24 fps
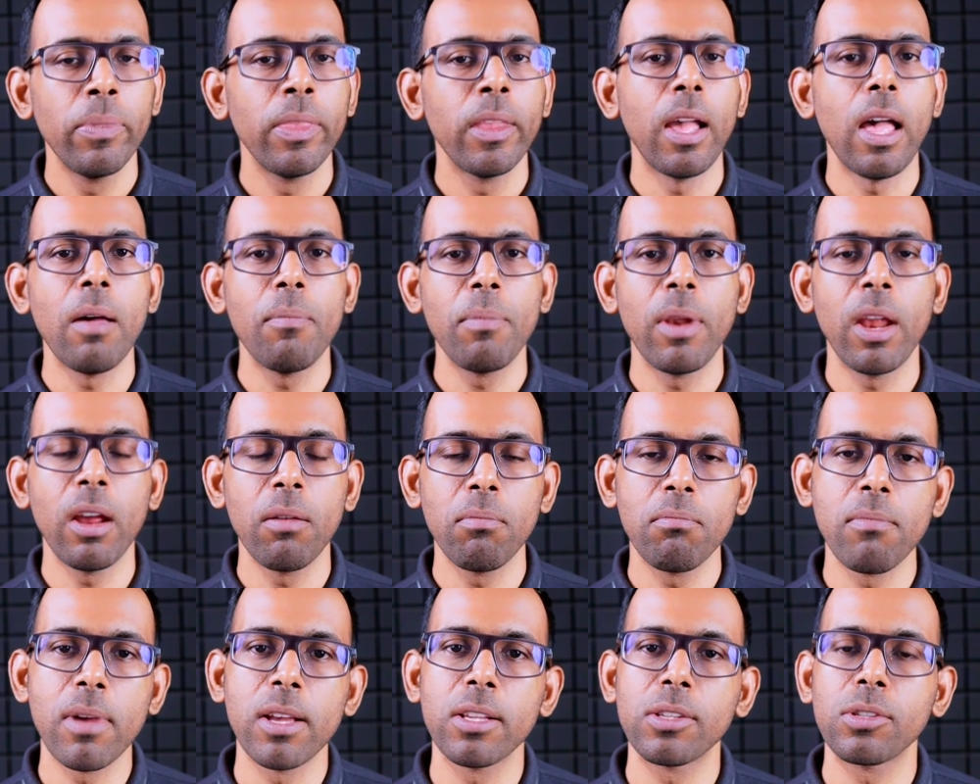
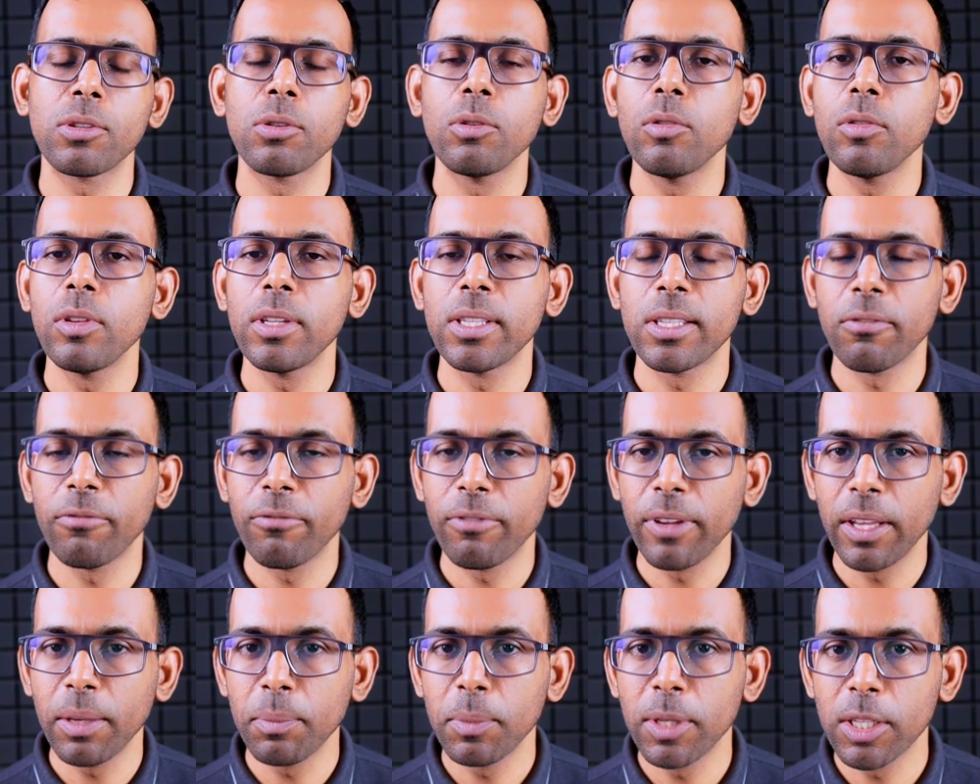Abraham Maslow is a
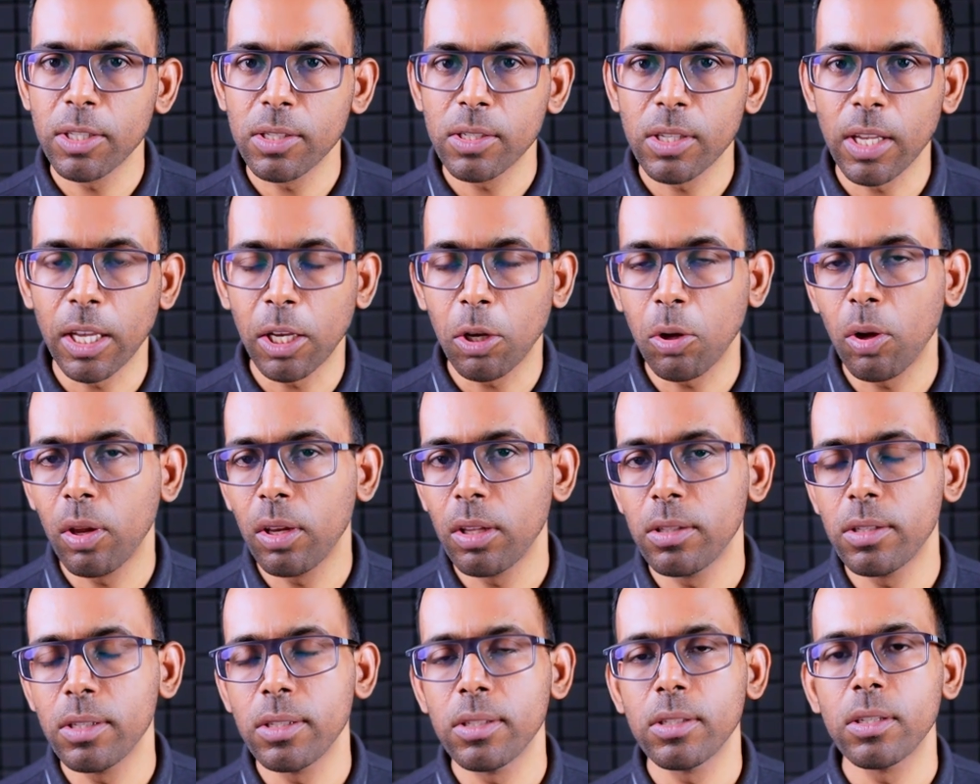famous
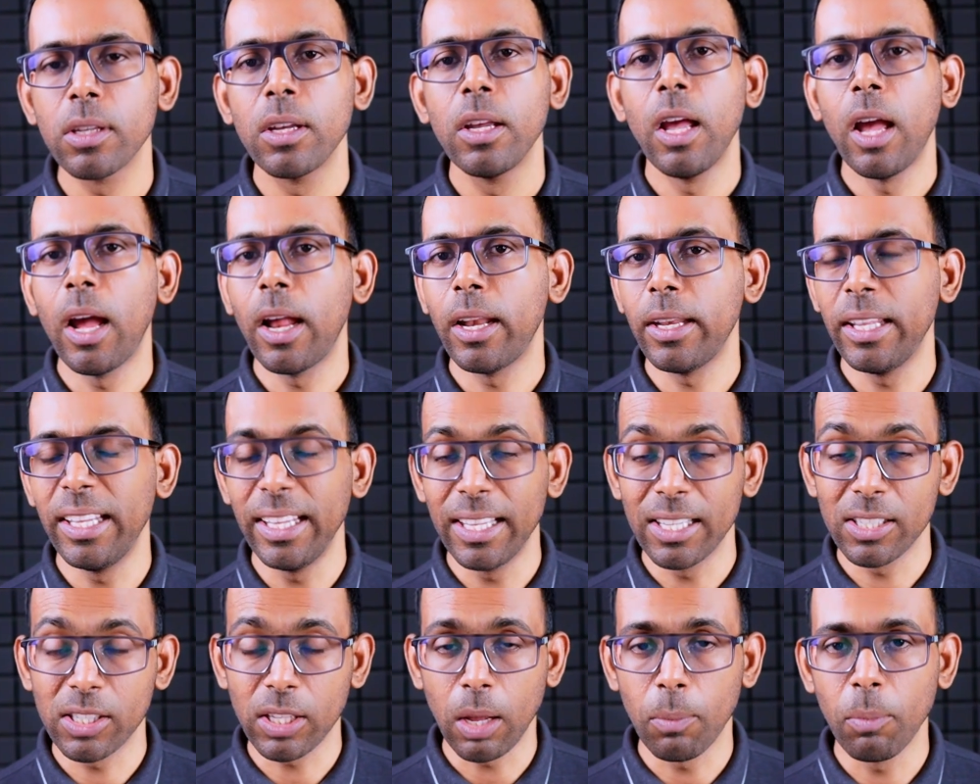psychologist and he
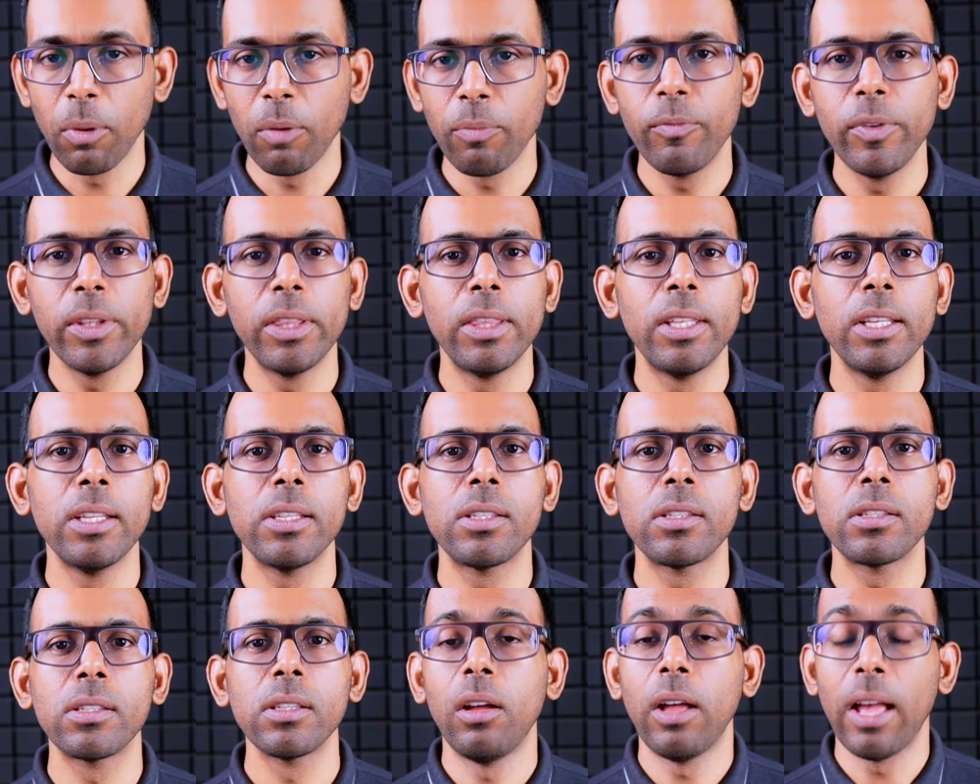has come up with
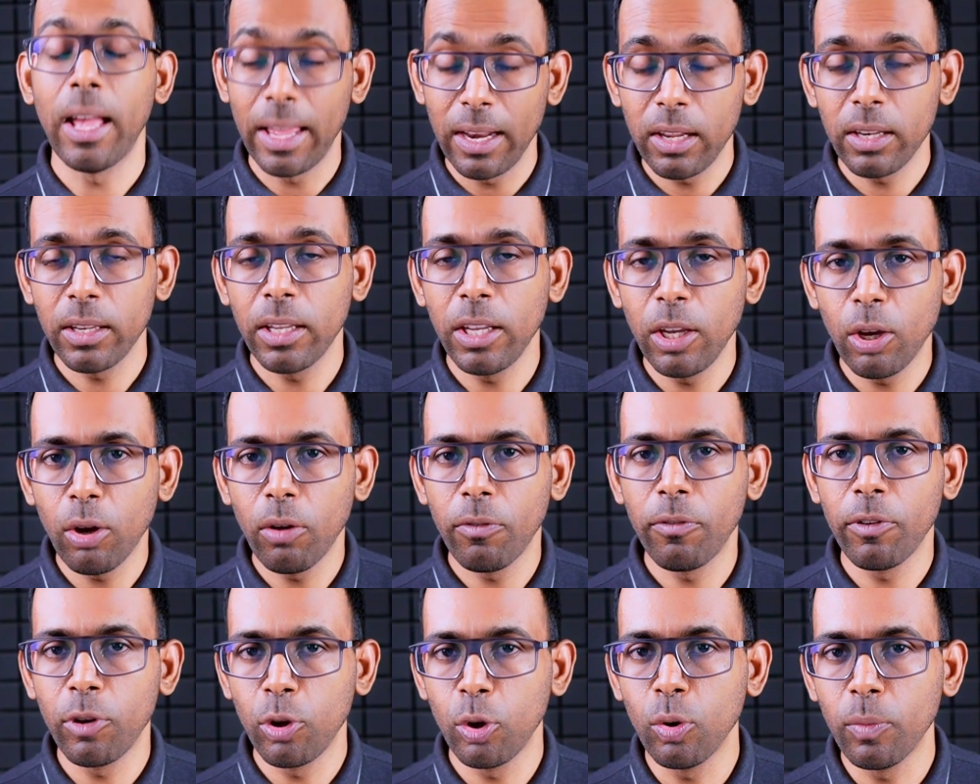this hierarchy
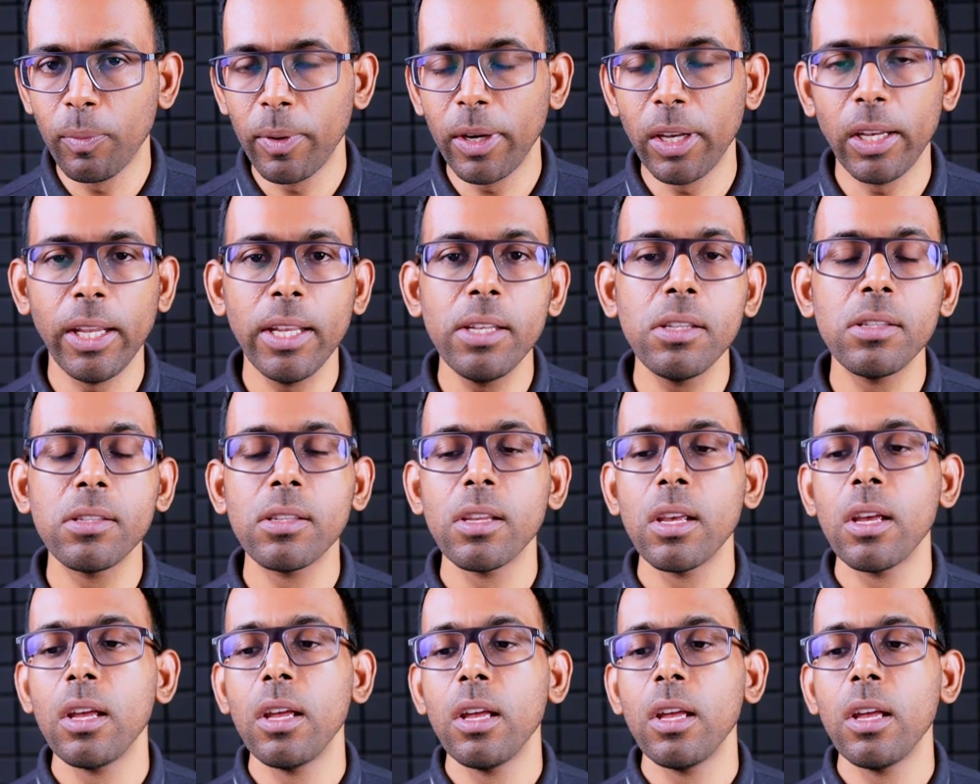of human needs.